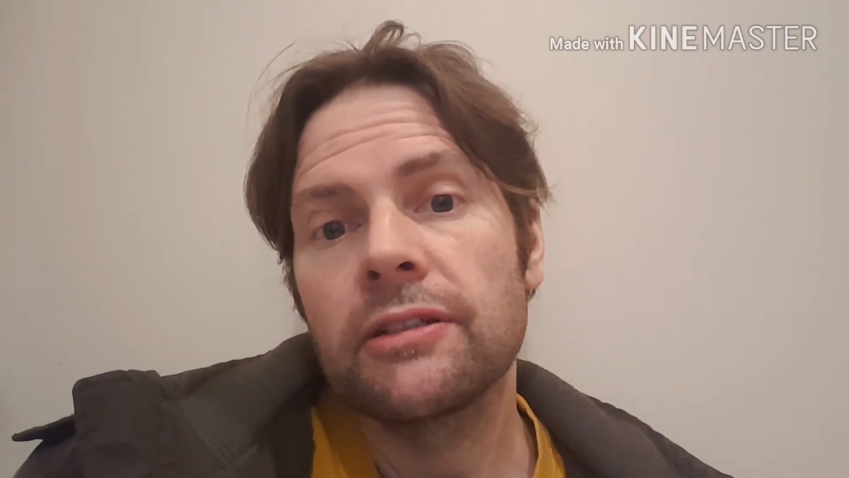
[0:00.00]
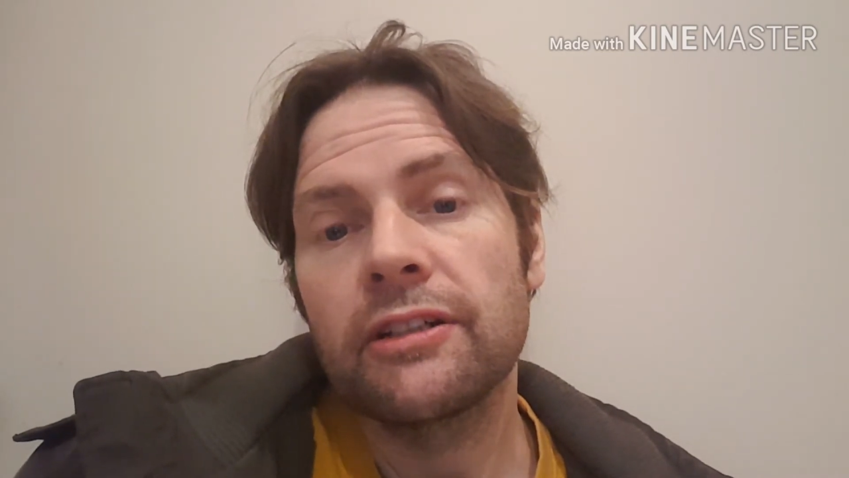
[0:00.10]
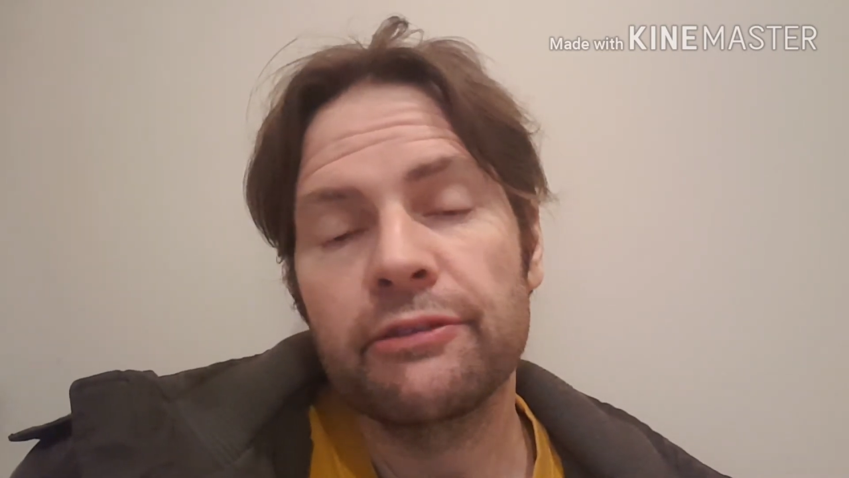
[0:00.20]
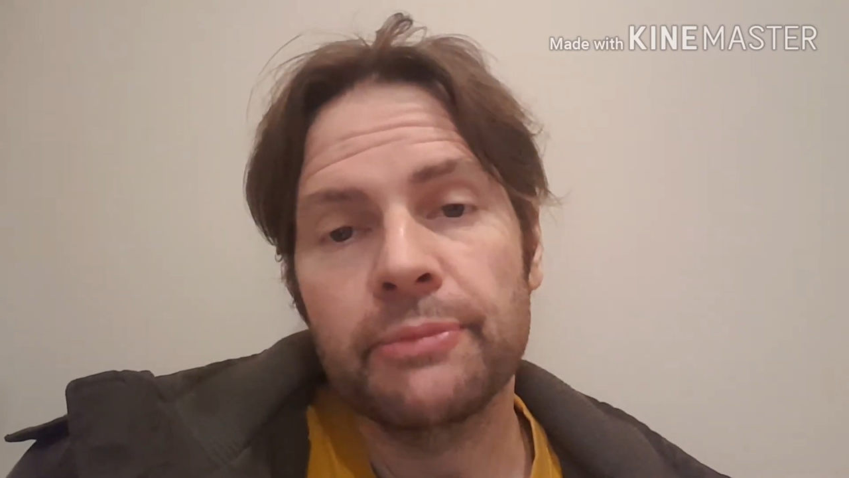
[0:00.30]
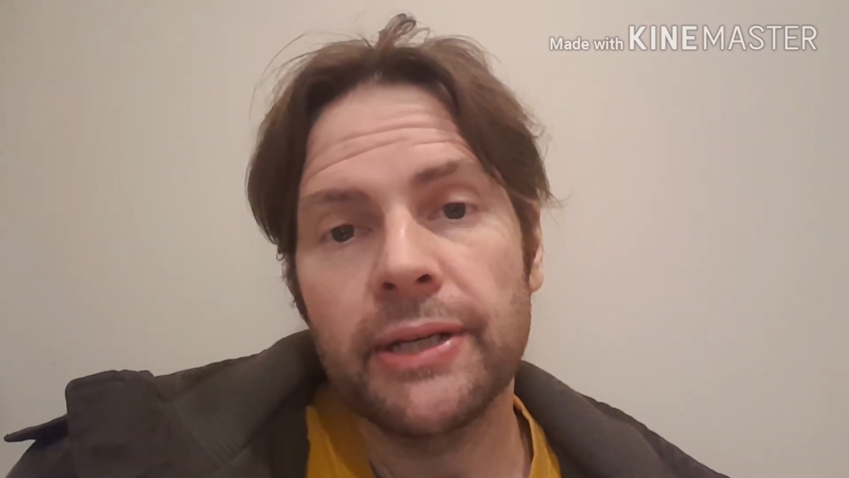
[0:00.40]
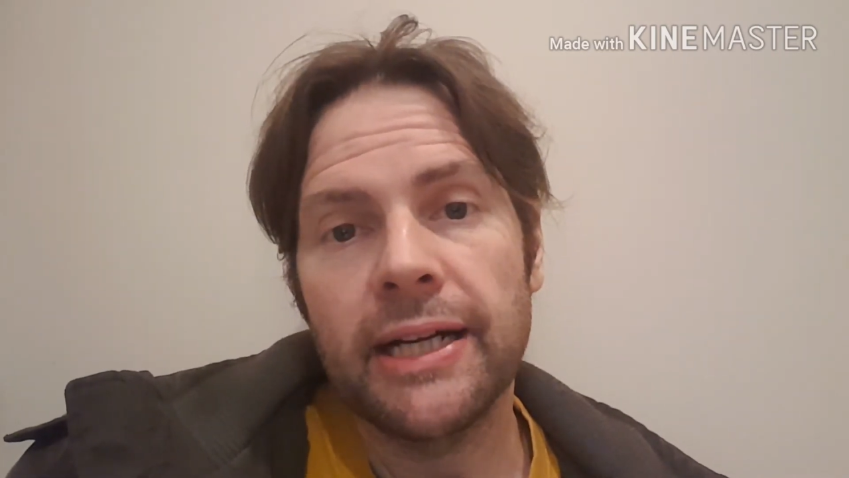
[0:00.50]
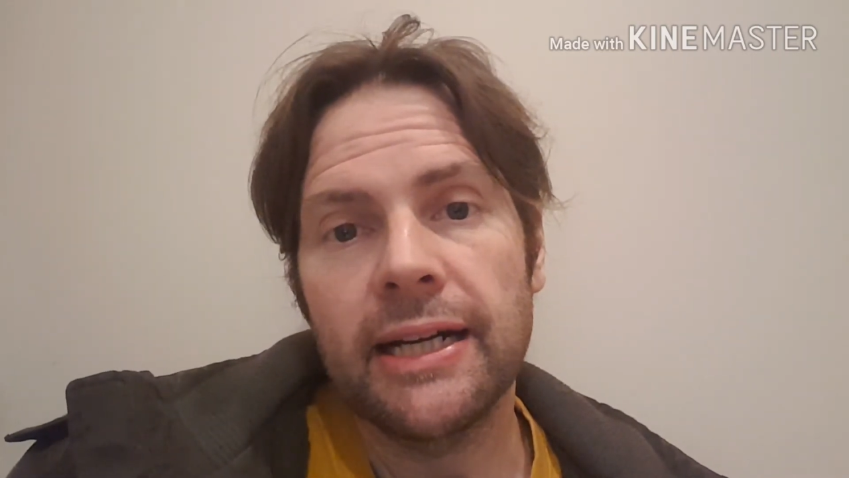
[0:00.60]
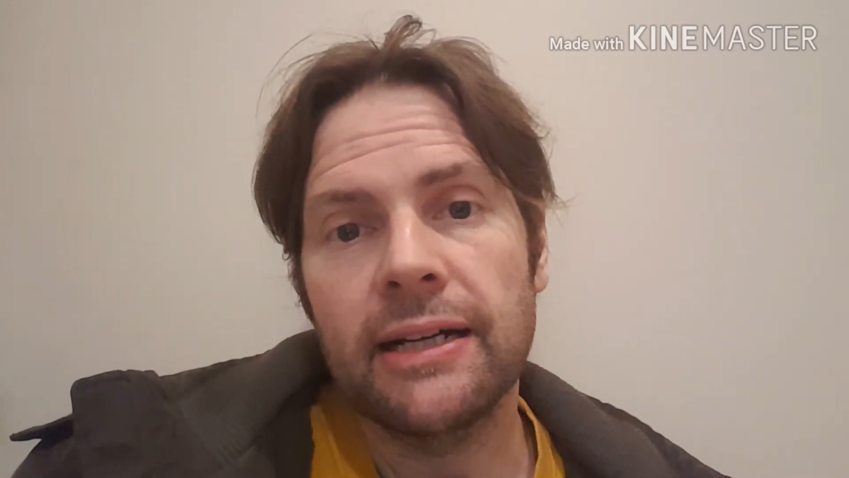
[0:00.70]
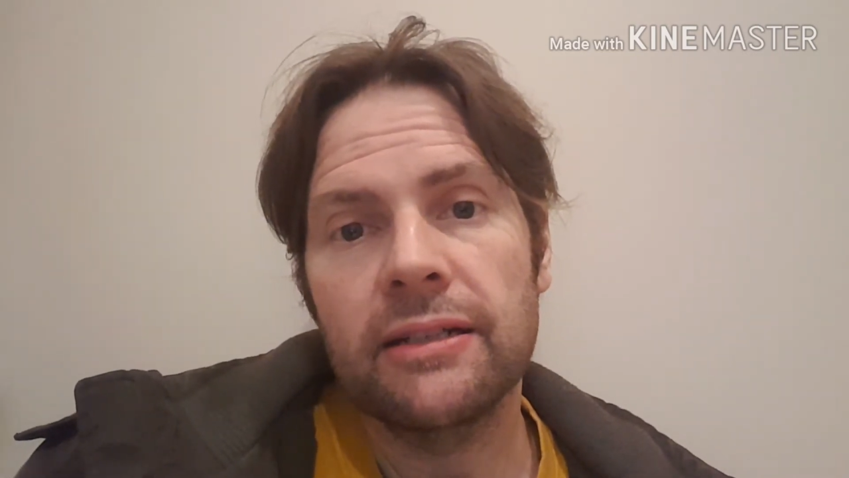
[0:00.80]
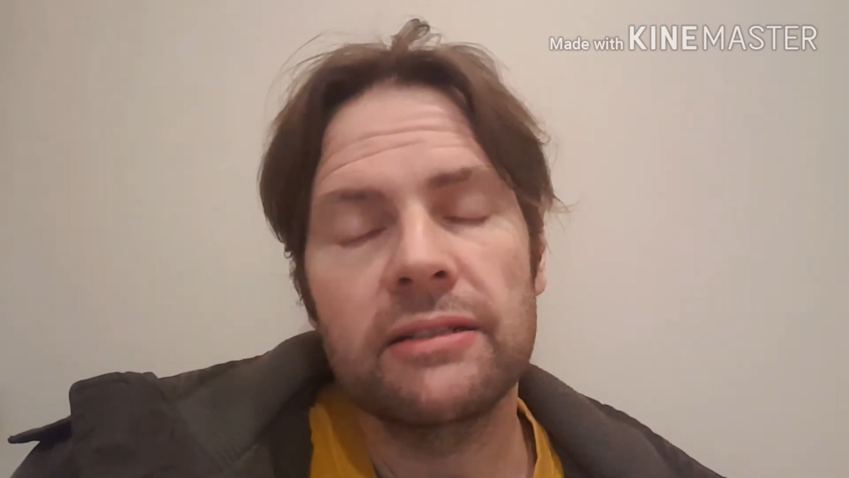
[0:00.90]
off by
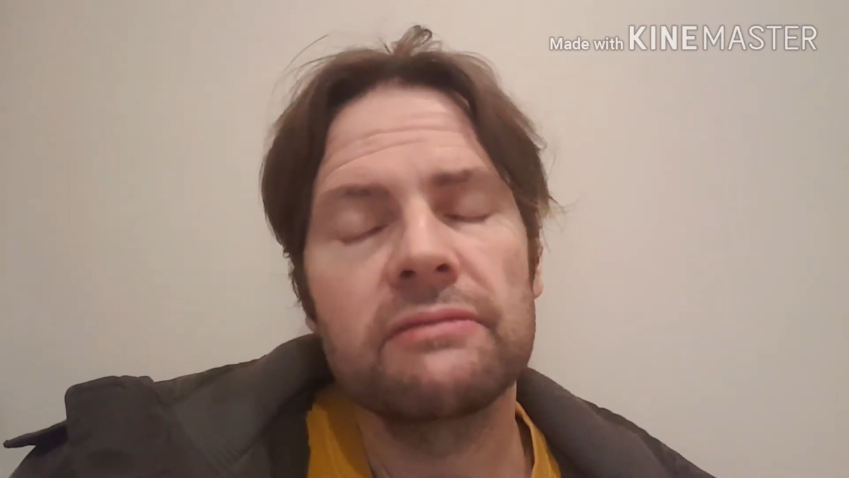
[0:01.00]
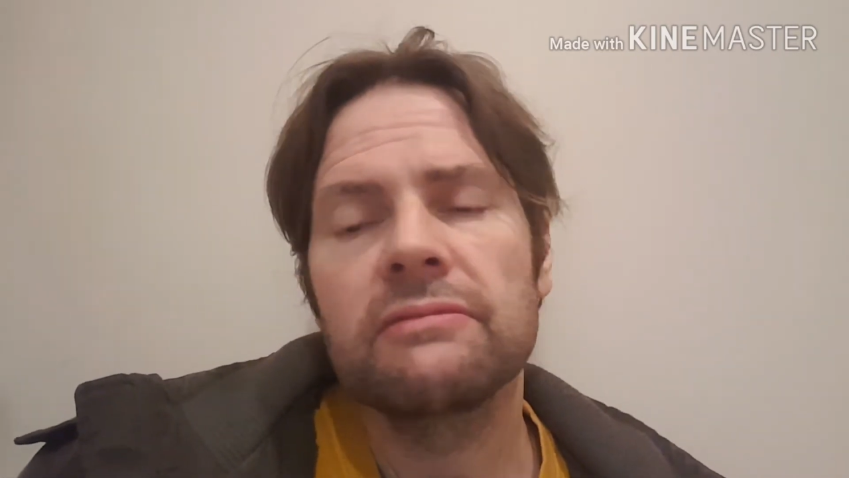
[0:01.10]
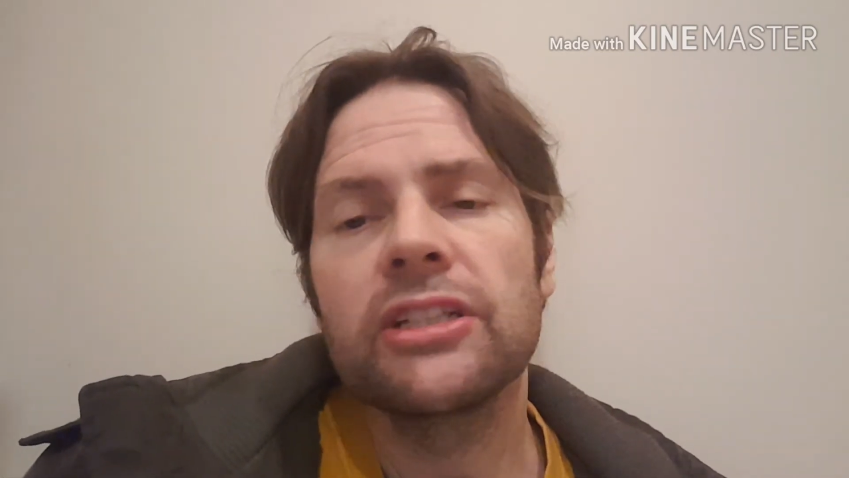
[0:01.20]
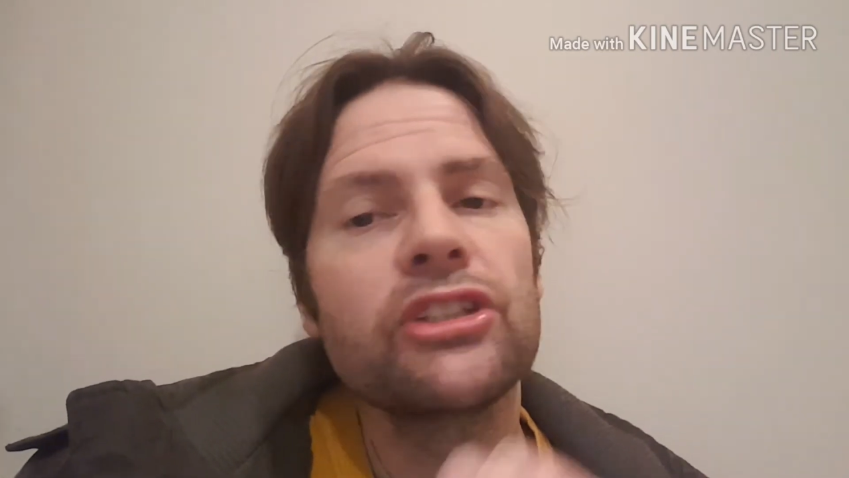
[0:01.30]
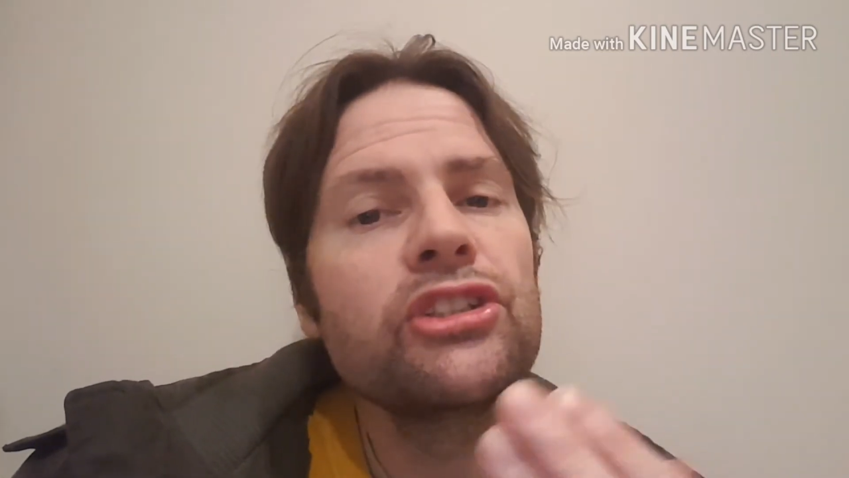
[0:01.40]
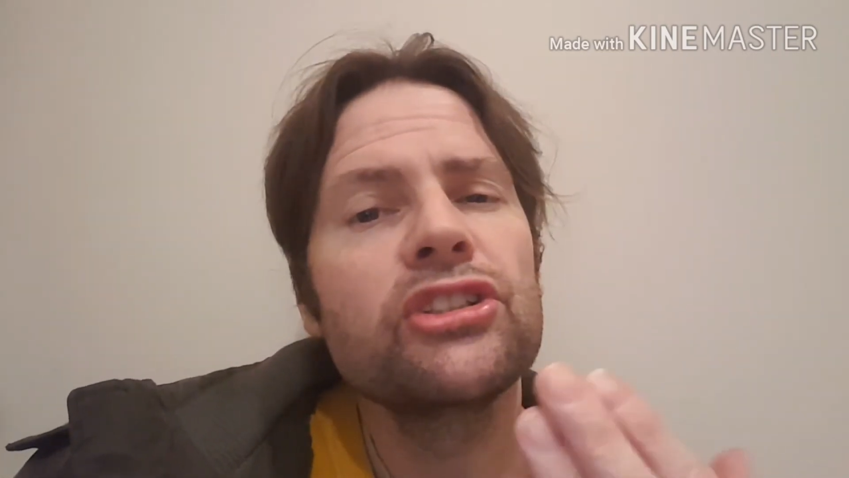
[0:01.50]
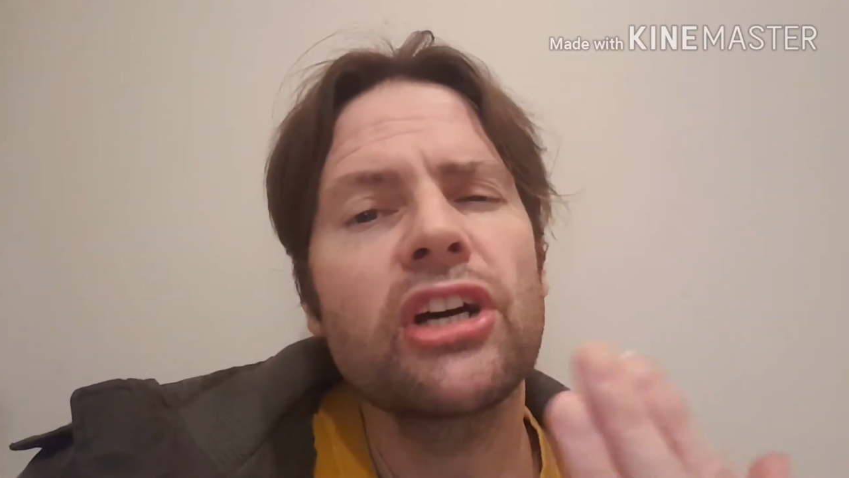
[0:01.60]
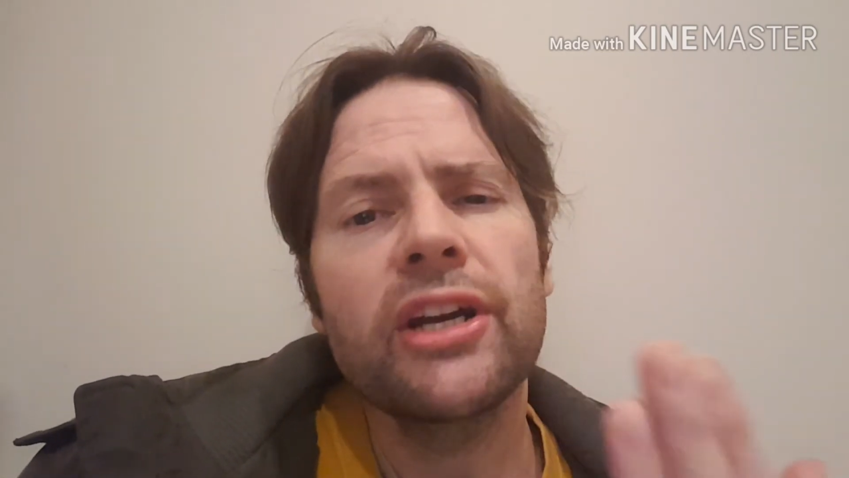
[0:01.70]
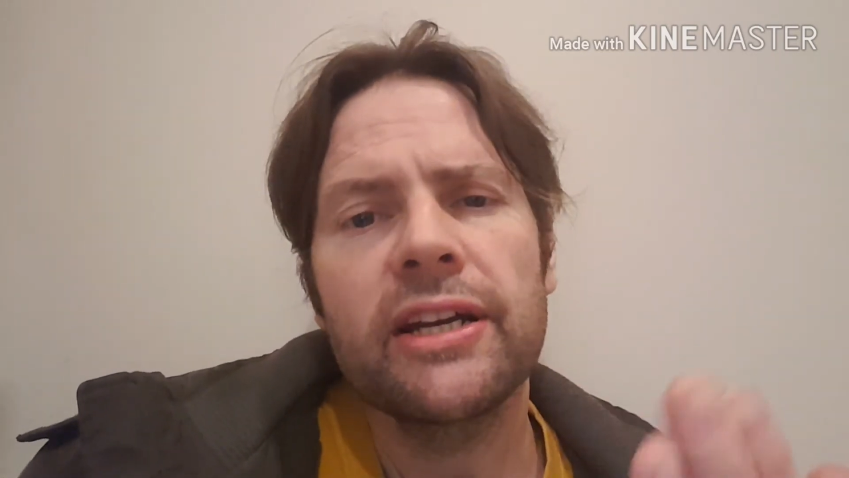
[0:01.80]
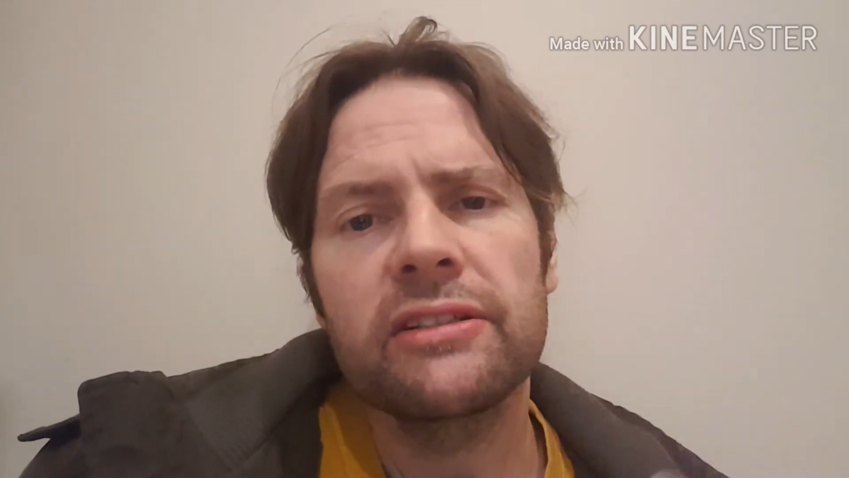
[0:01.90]
heart and know how